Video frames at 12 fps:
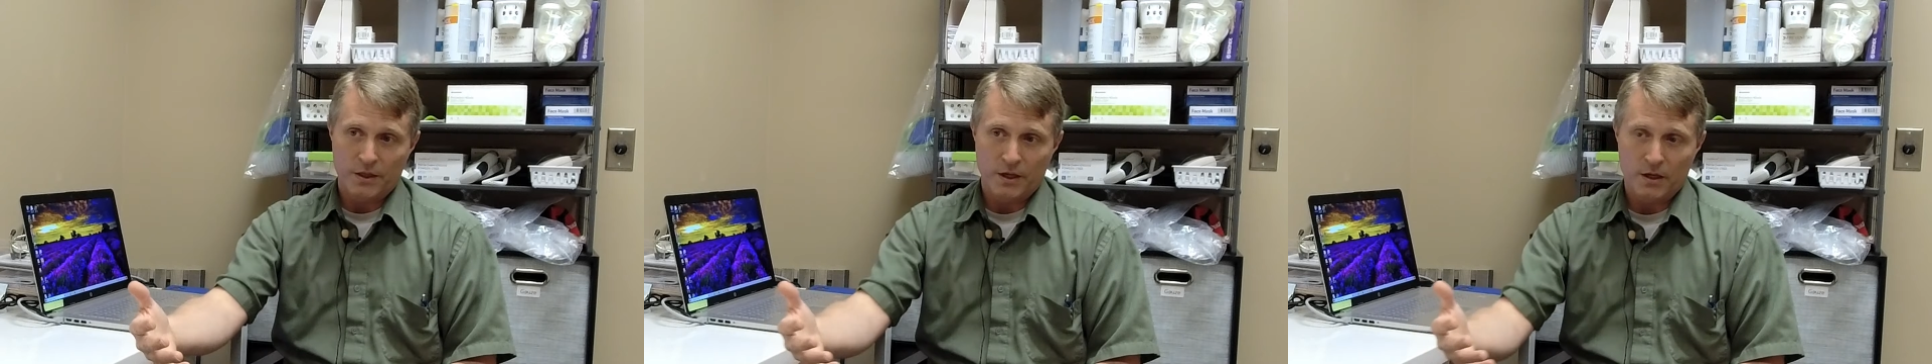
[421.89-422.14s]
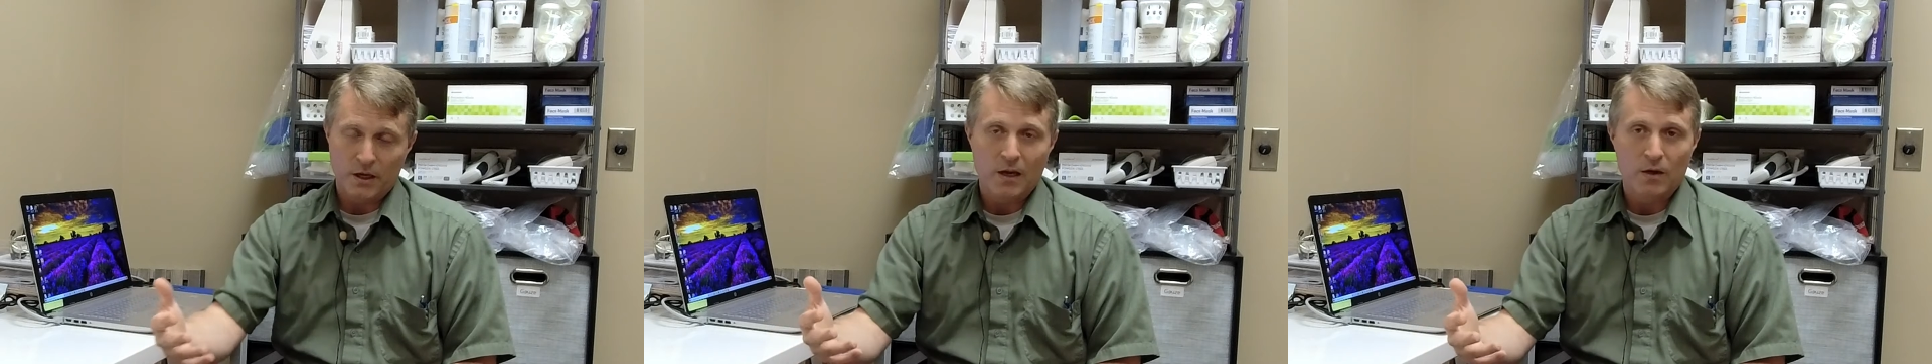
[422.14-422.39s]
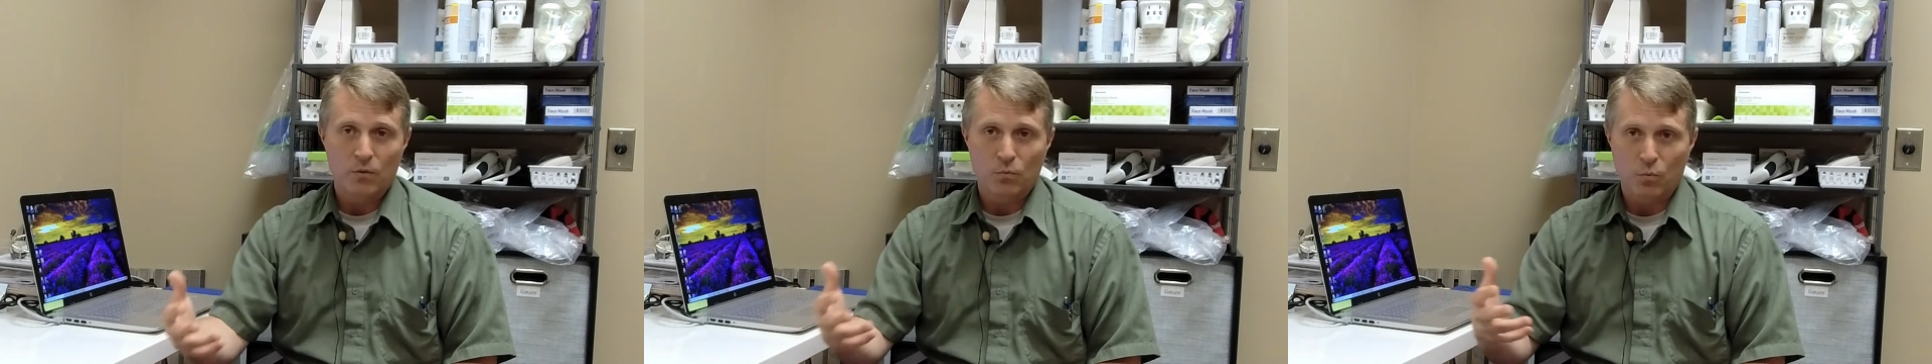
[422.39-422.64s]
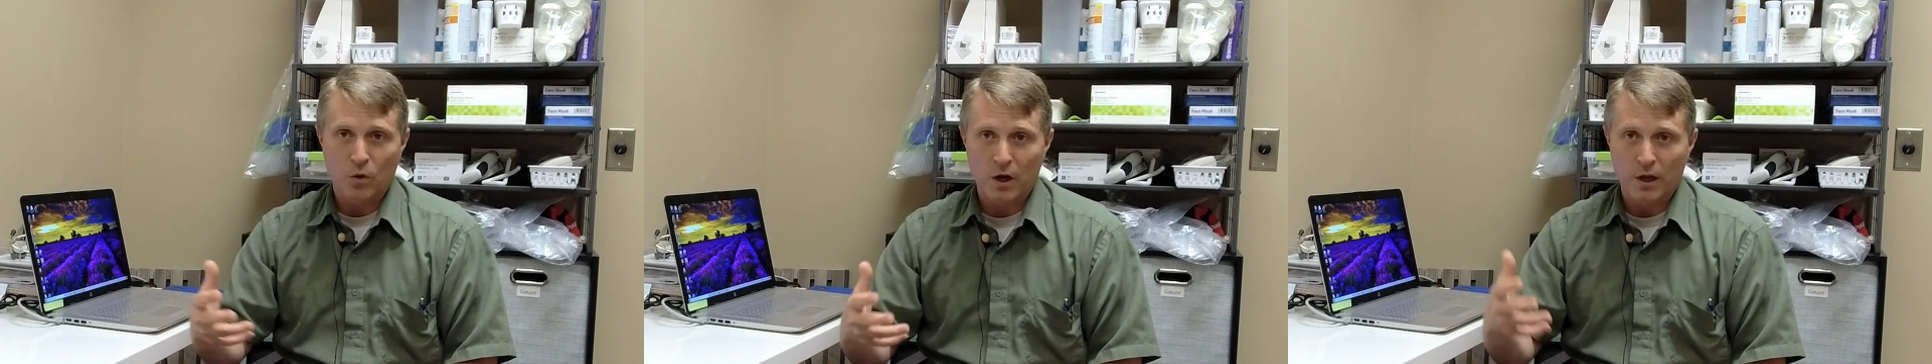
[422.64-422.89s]
they
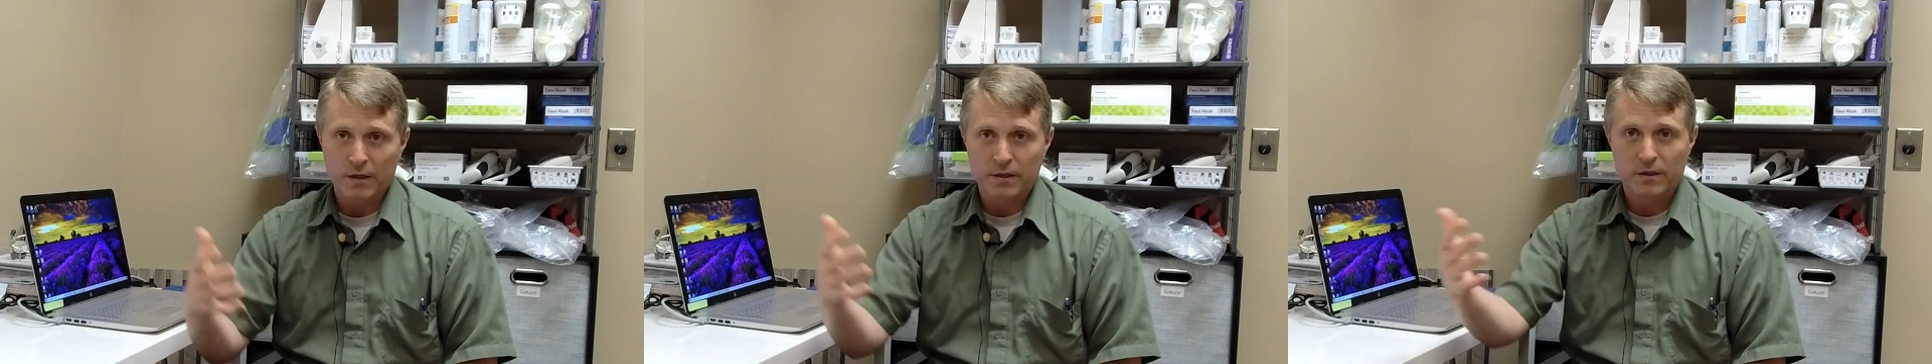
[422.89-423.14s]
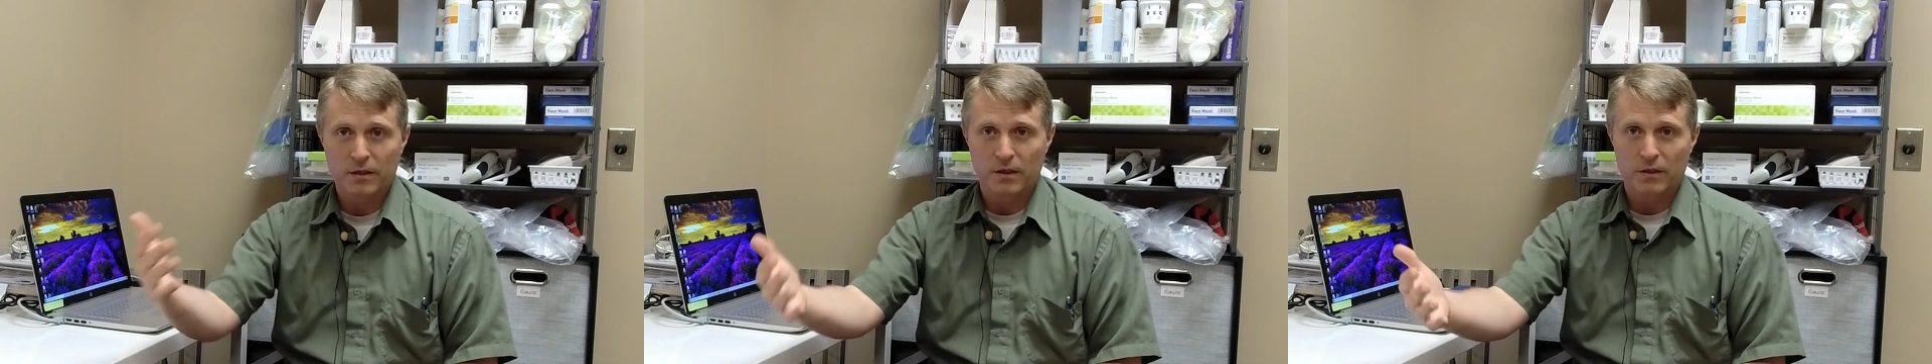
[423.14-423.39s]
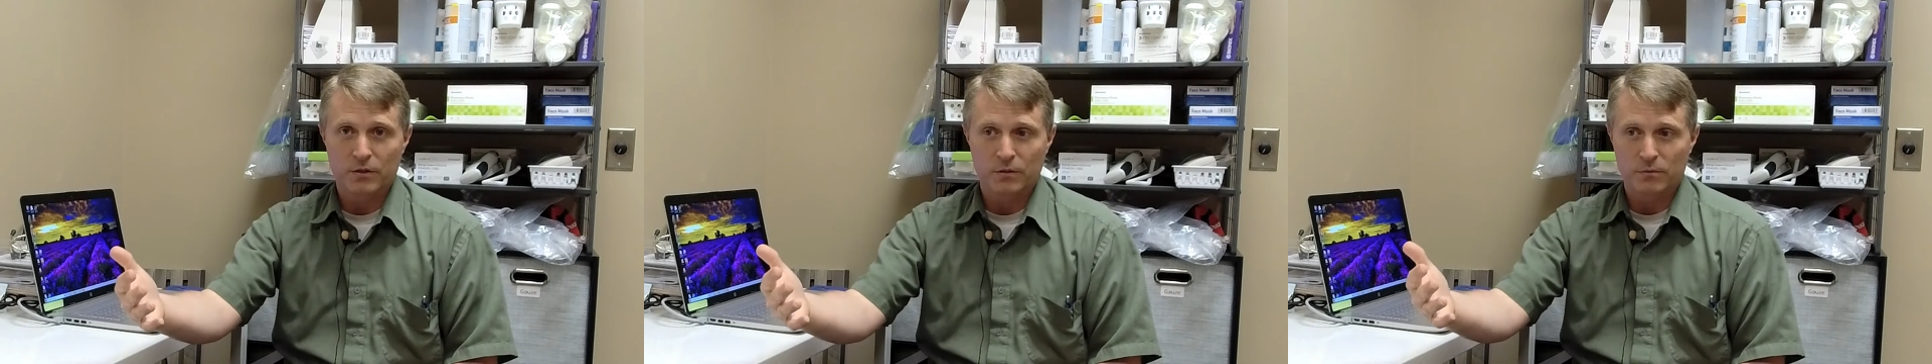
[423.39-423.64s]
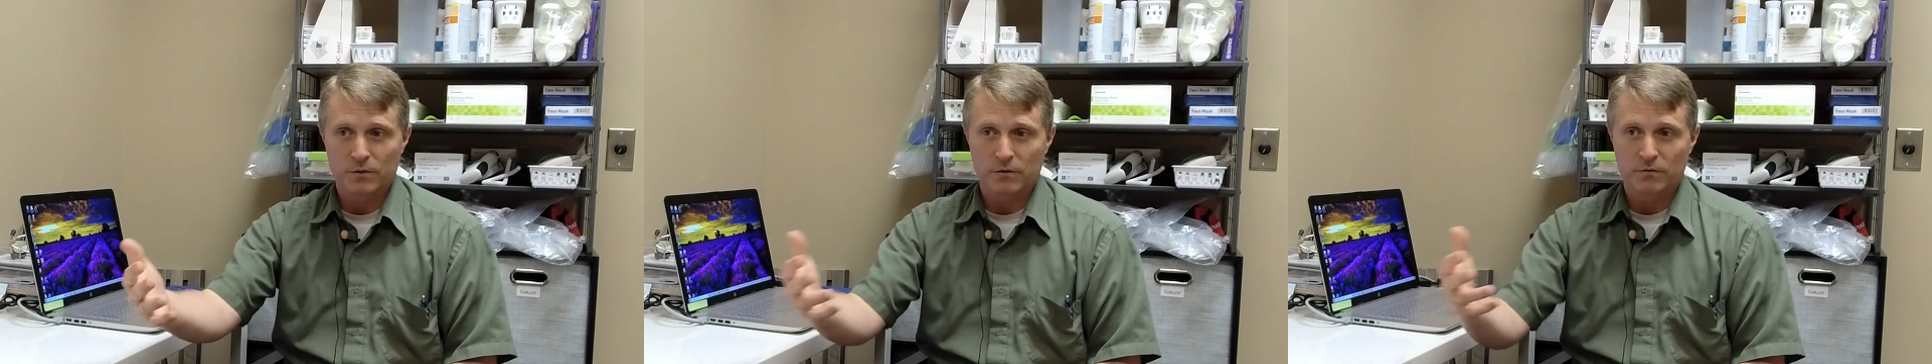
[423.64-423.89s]
want in
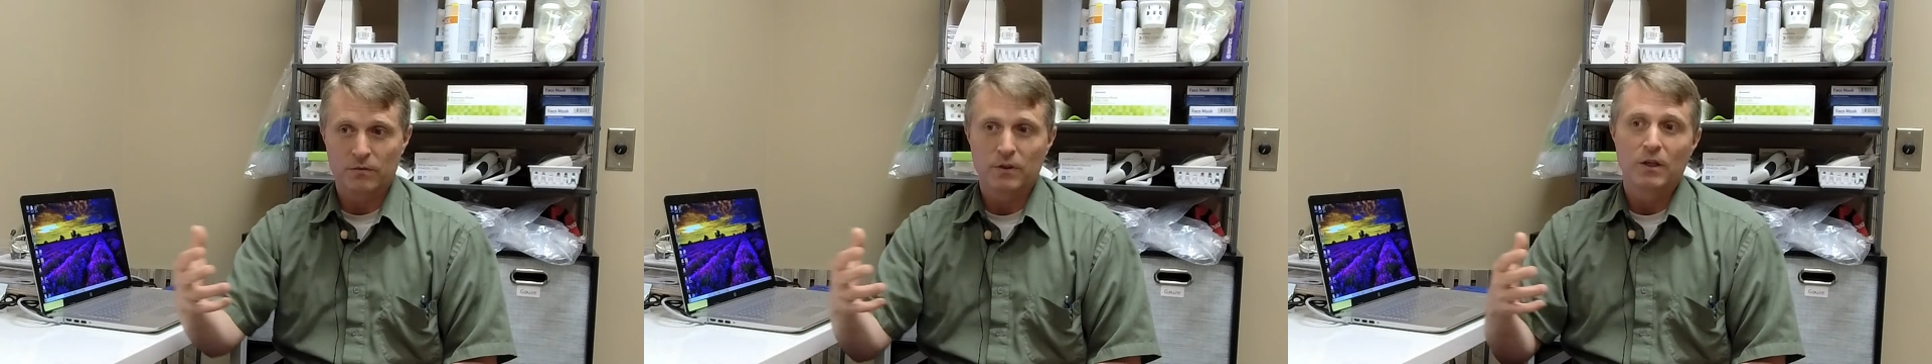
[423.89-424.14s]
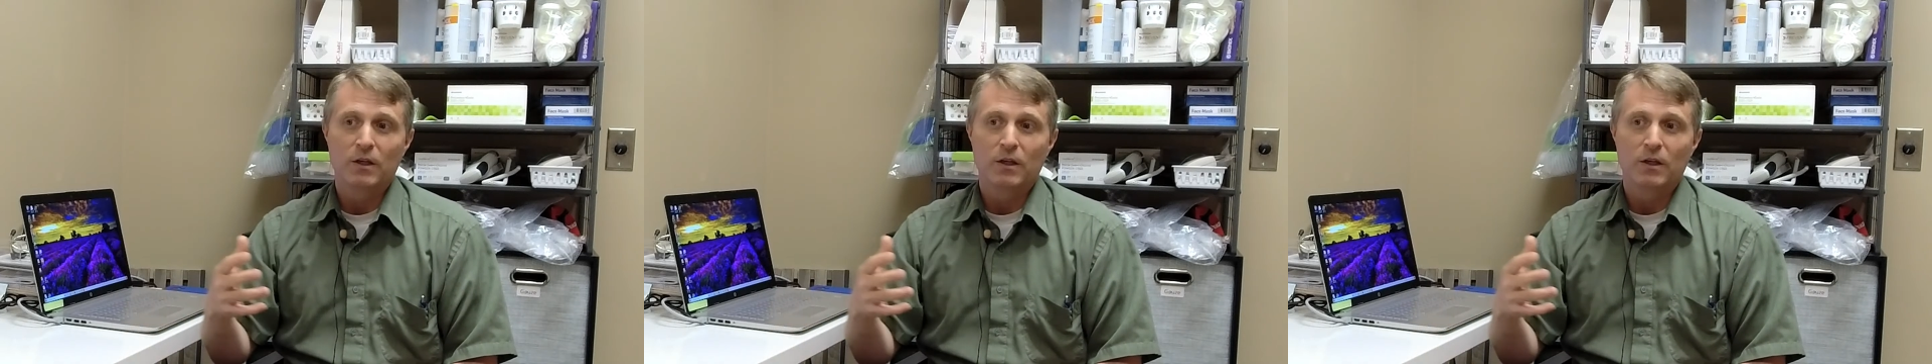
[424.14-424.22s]
terms of